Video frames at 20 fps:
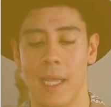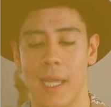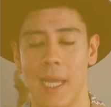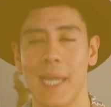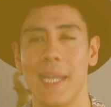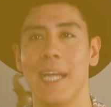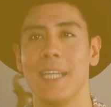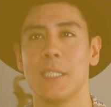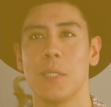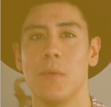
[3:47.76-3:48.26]

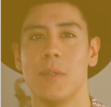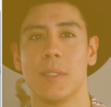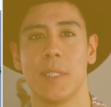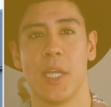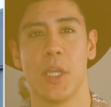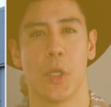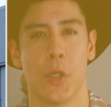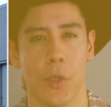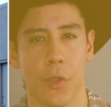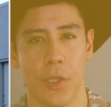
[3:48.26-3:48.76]
And as I was
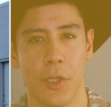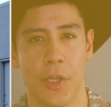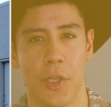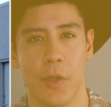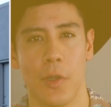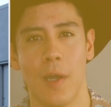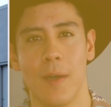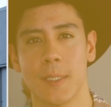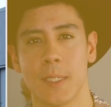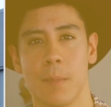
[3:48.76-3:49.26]
saying earlier,
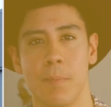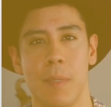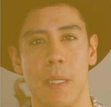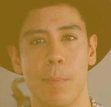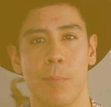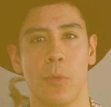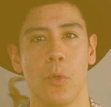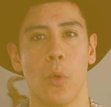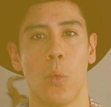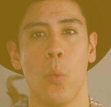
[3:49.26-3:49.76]
you know how some
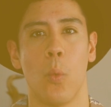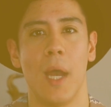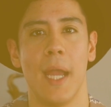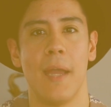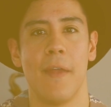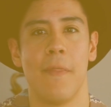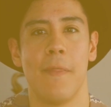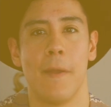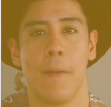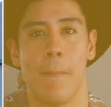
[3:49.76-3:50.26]
people
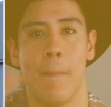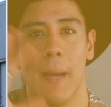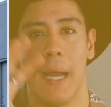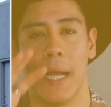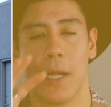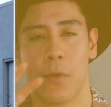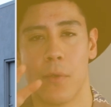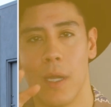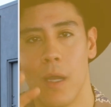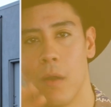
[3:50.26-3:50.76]
whiten their
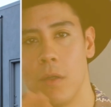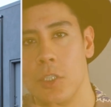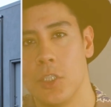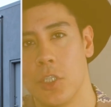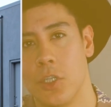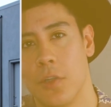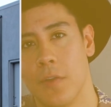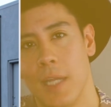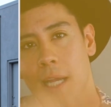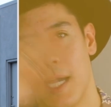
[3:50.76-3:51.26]
background,
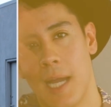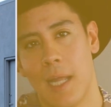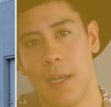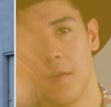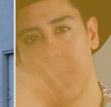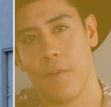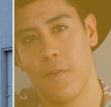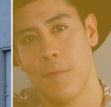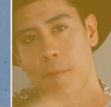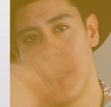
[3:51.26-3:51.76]
or they kind
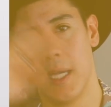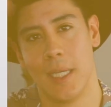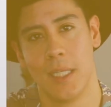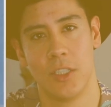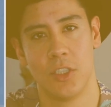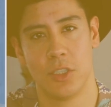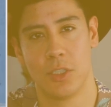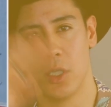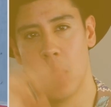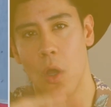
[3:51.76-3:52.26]
of make it
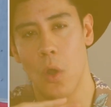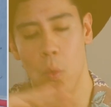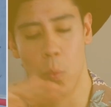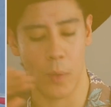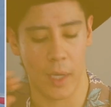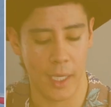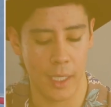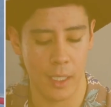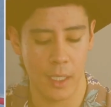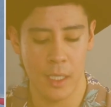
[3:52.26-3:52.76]
just all
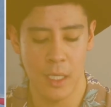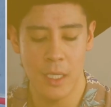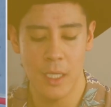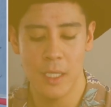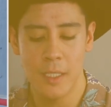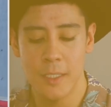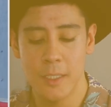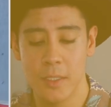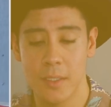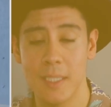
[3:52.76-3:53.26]
white?
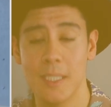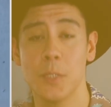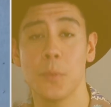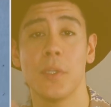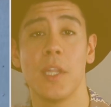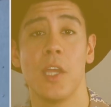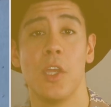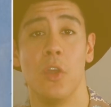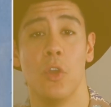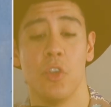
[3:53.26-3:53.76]
So this is
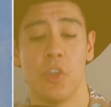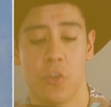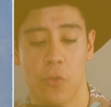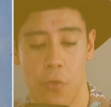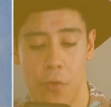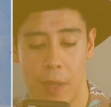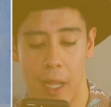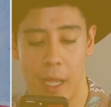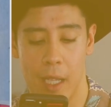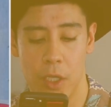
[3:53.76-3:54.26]
what I use
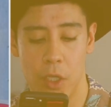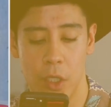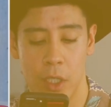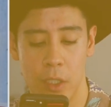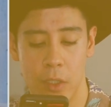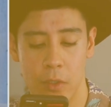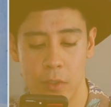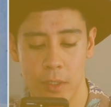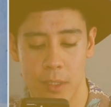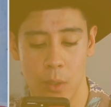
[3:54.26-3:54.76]
for that. You
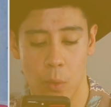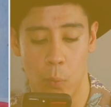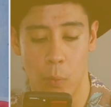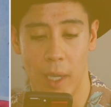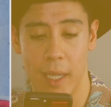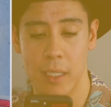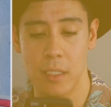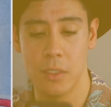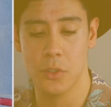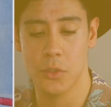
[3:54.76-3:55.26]
can use the
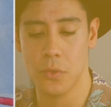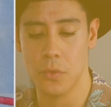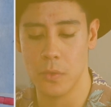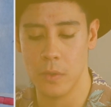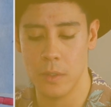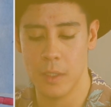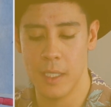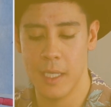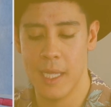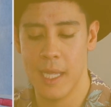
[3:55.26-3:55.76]
whiten
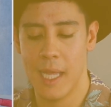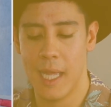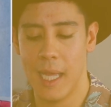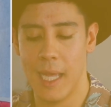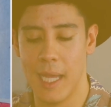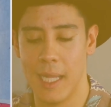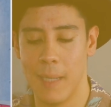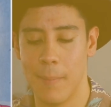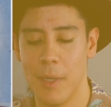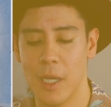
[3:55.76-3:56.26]
tool,
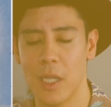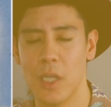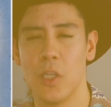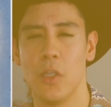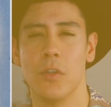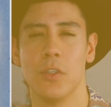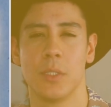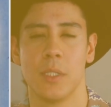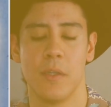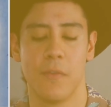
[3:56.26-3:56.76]
and I'm not gonna
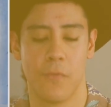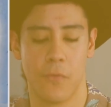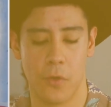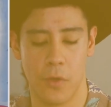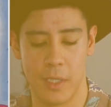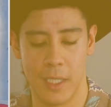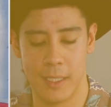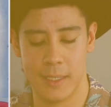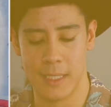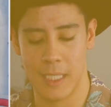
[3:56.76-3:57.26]
use it
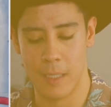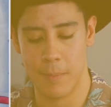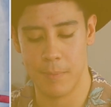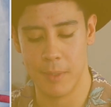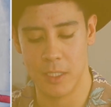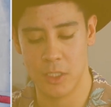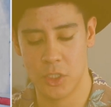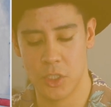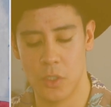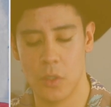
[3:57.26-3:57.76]
for the entire
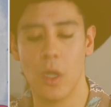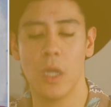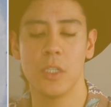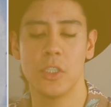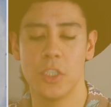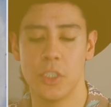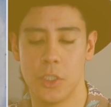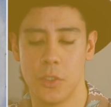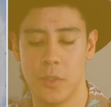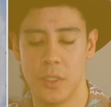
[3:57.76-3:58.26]
picture, or I'll
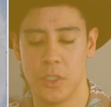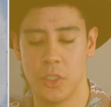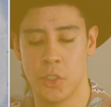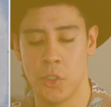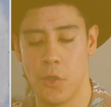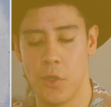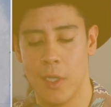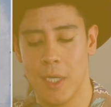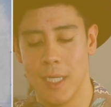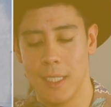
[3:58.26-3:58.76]
just do it to
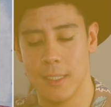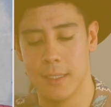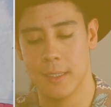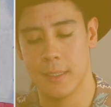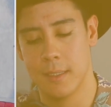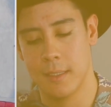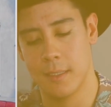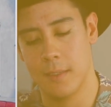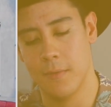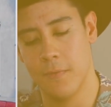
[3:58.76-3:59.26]
show you
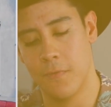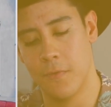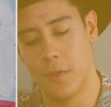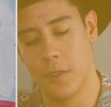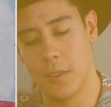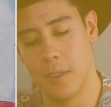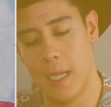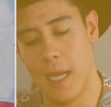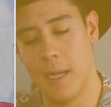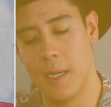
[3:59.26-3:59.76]
guys
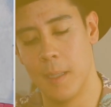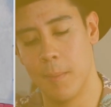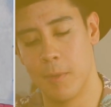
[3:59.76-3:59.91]
for editing